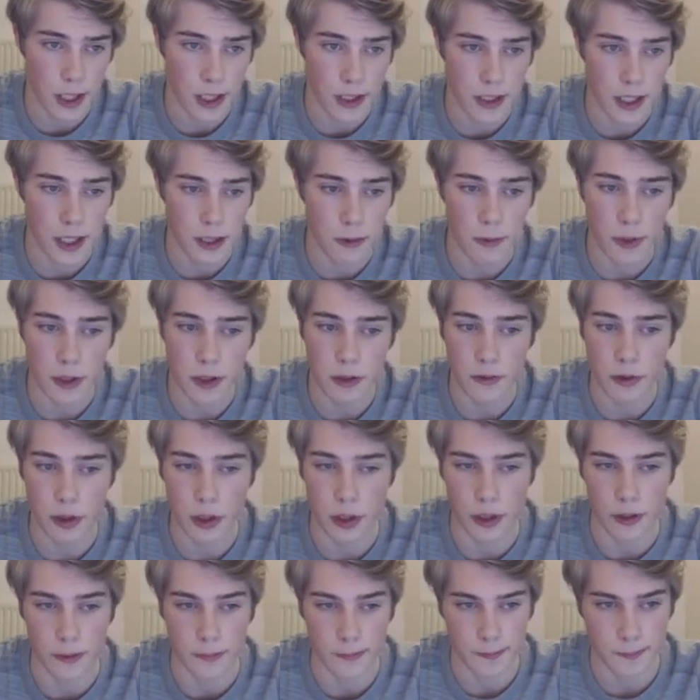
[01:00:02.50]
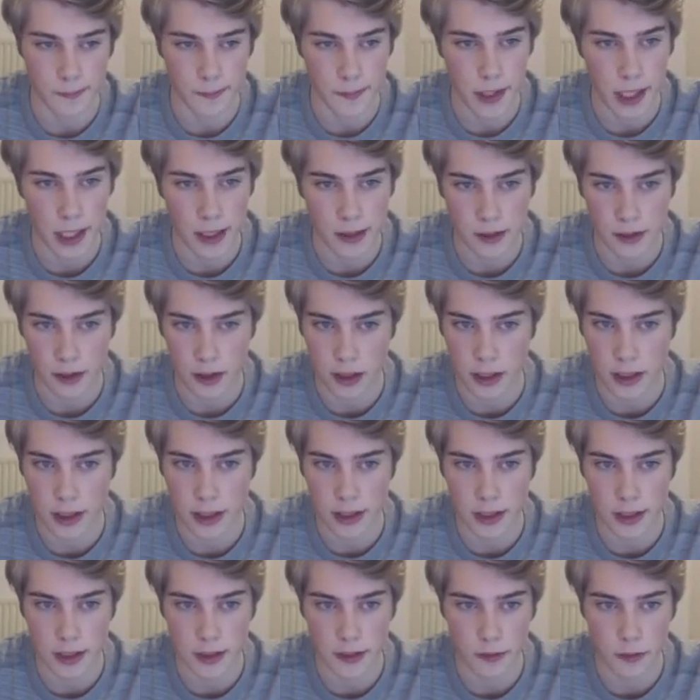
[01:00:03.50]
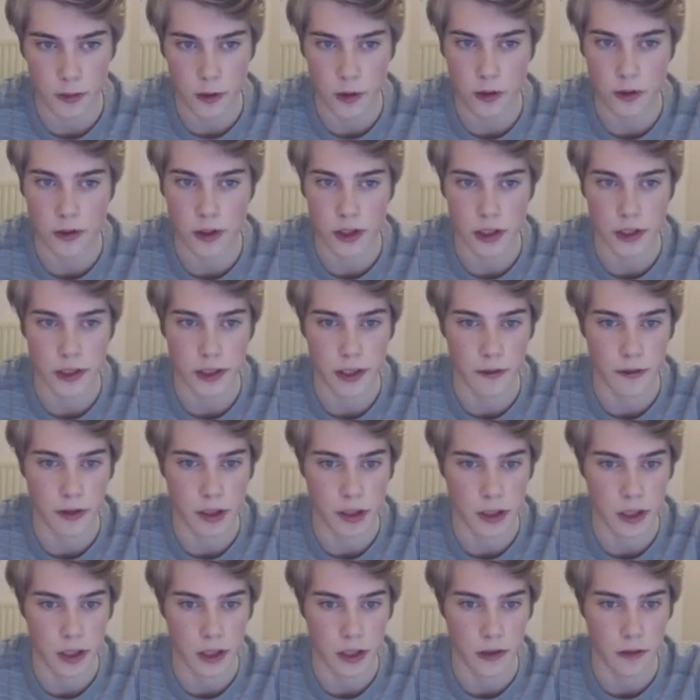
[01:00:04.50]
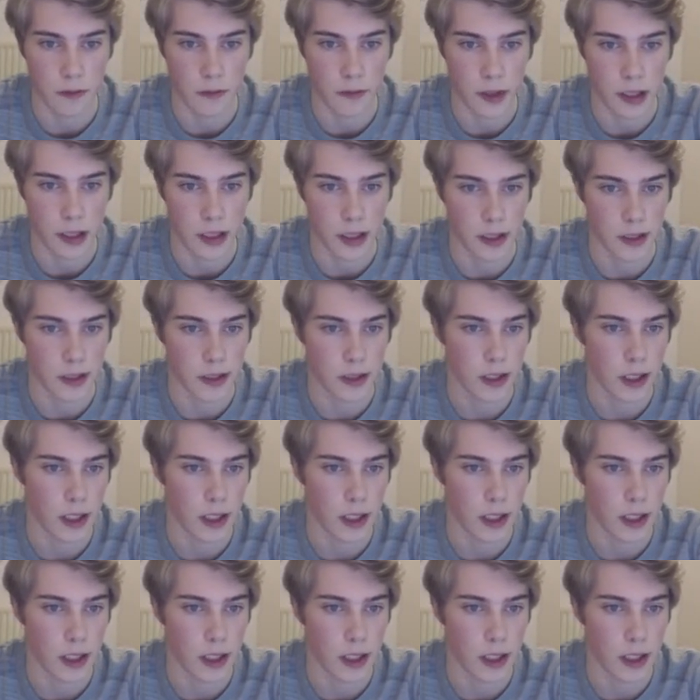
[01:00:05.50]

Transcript: can take with the rook. And suddenly this rook on g7 is undefended.